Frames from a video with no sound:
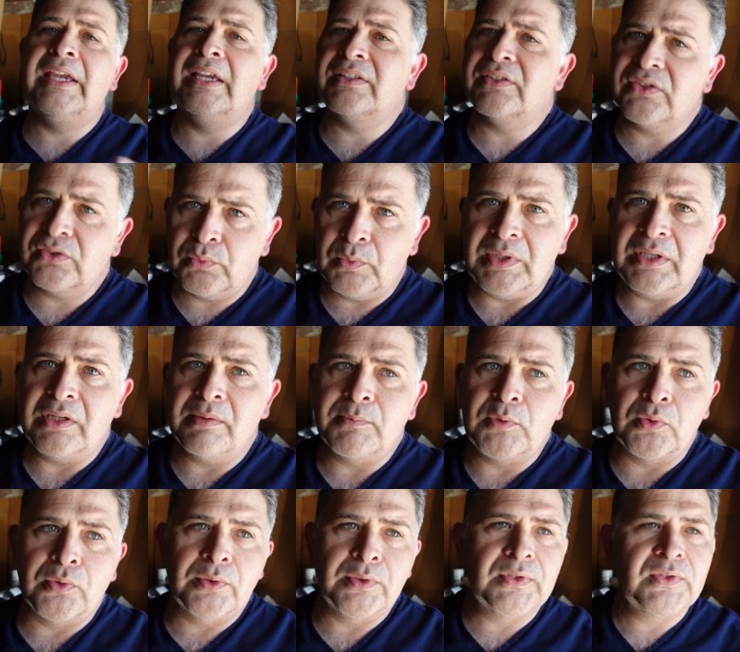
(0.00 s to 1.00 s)
and swing up
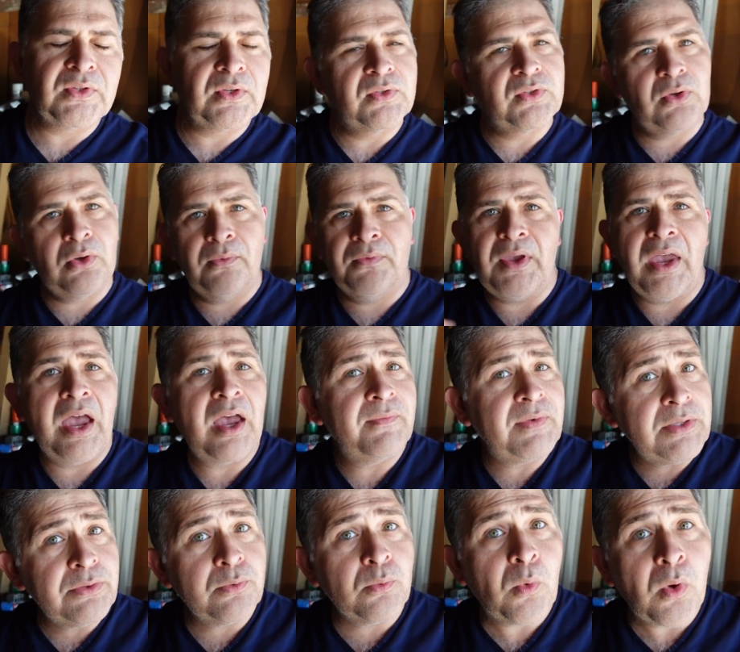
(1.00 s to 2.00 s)
doors. So if you have
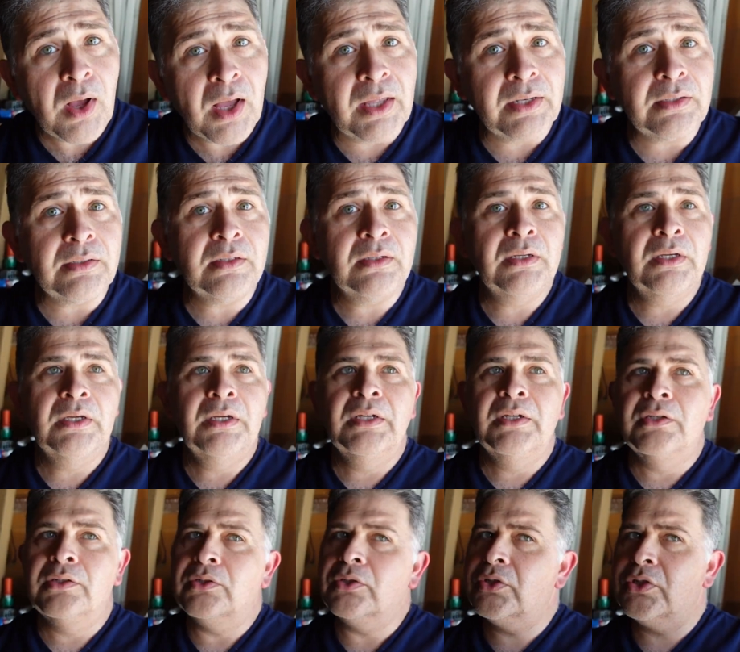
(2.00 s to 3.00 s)
either one,
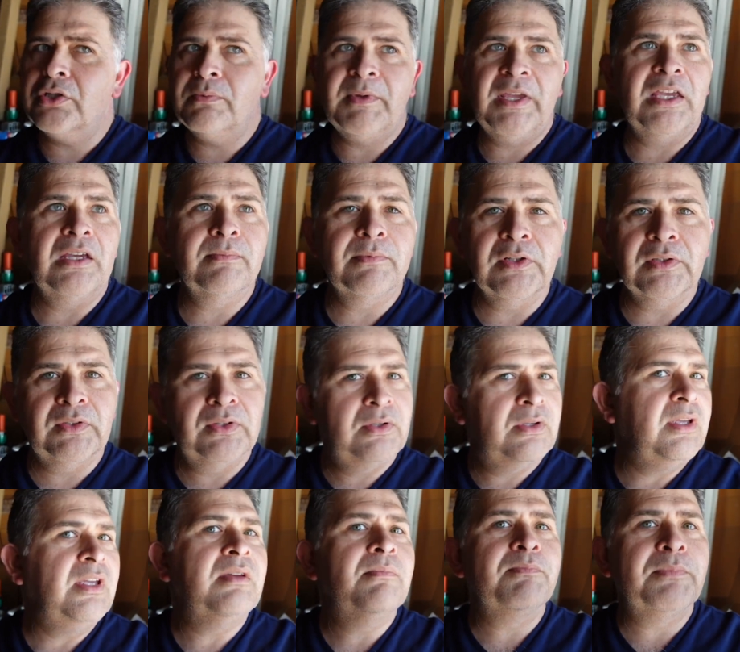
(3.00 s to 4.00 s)
you should be able
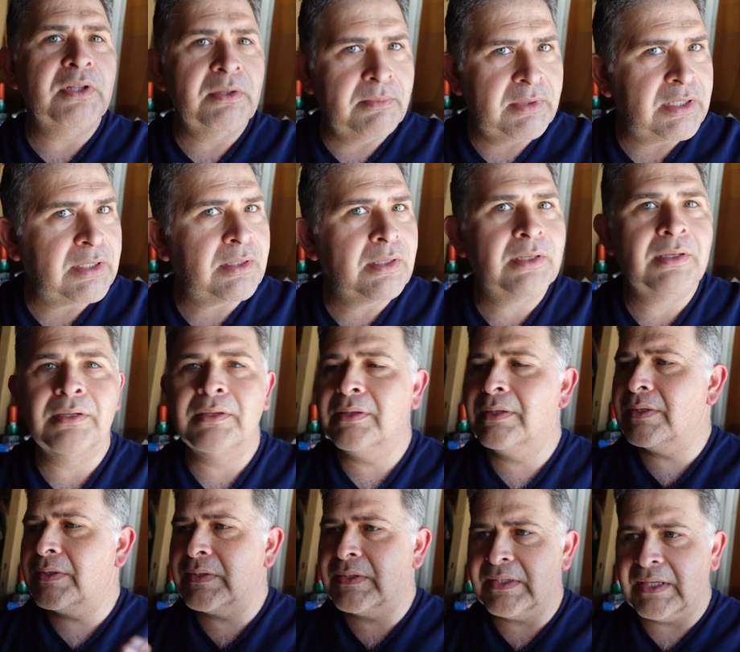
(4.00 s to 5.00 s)
to implement
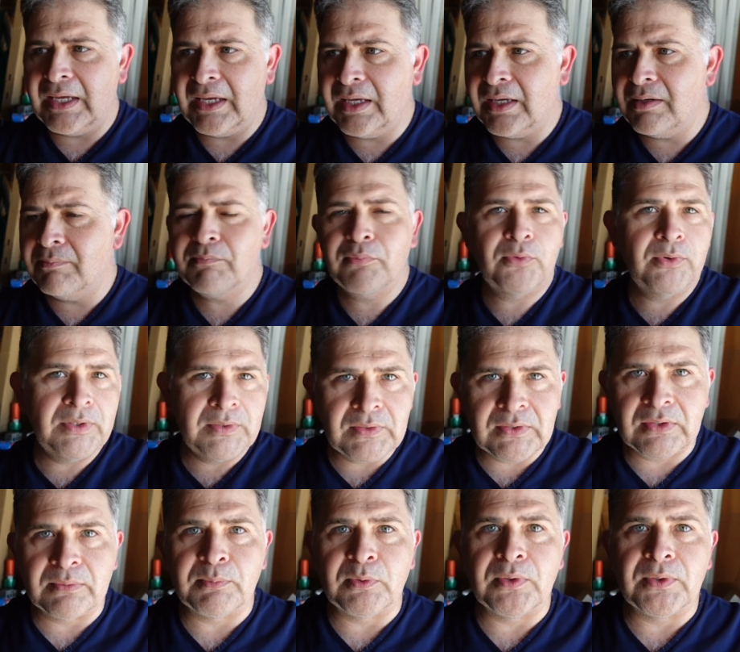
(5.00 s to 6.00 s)
the same
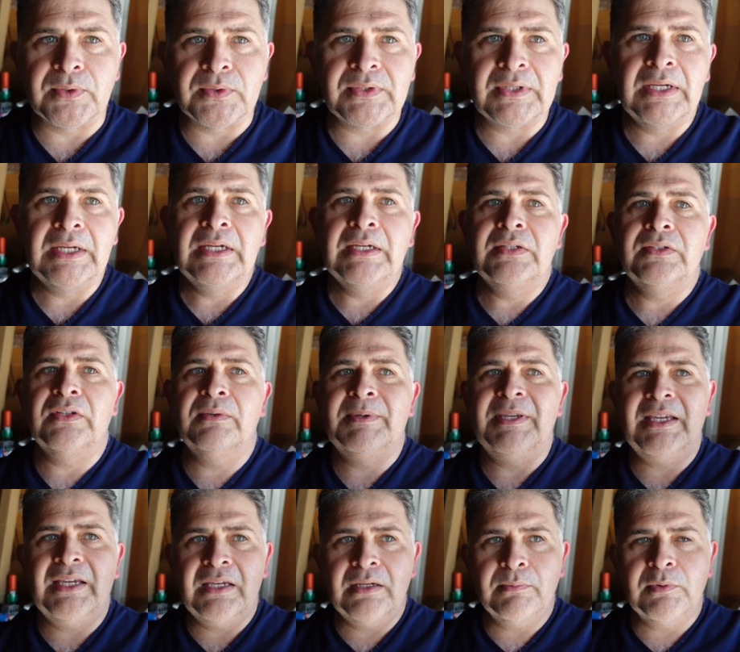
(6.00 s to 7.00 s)
principles to
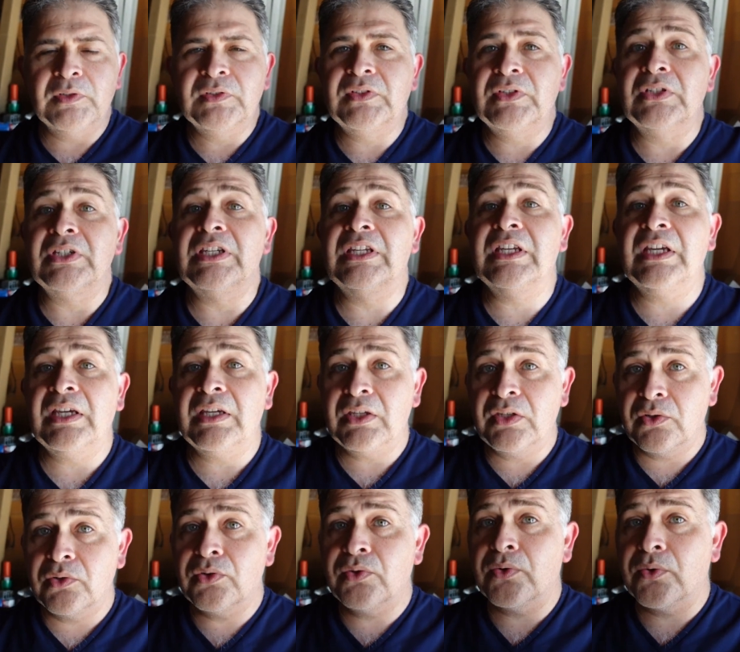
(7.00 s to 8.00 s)
be able to get
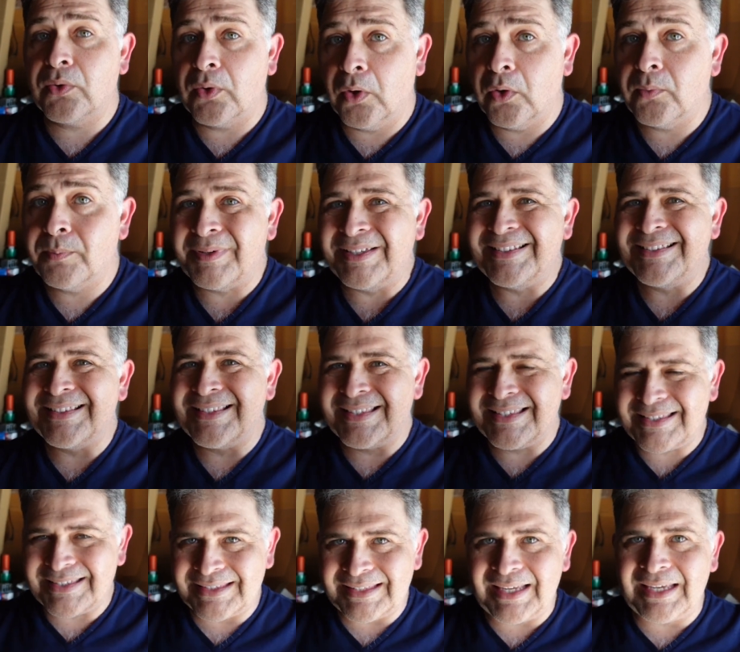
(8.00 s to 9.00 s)
your door open
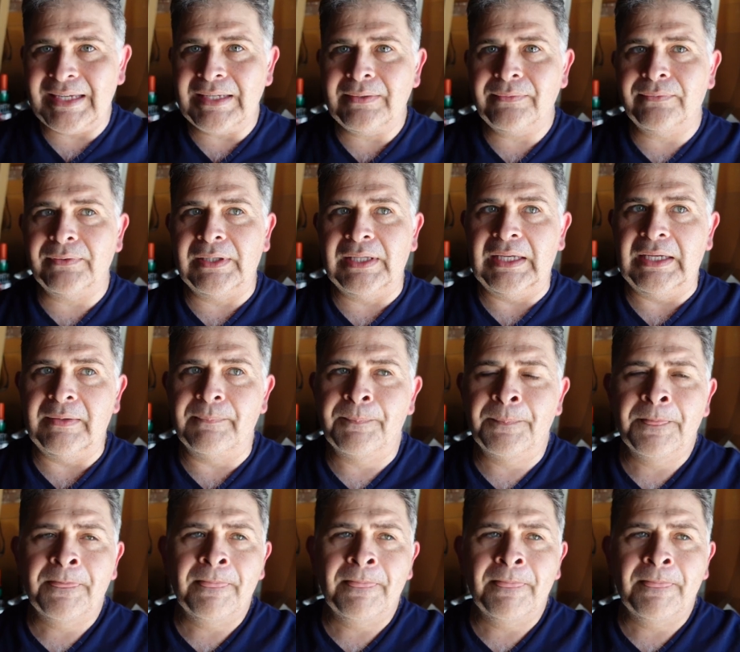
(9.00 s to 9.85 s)
safely.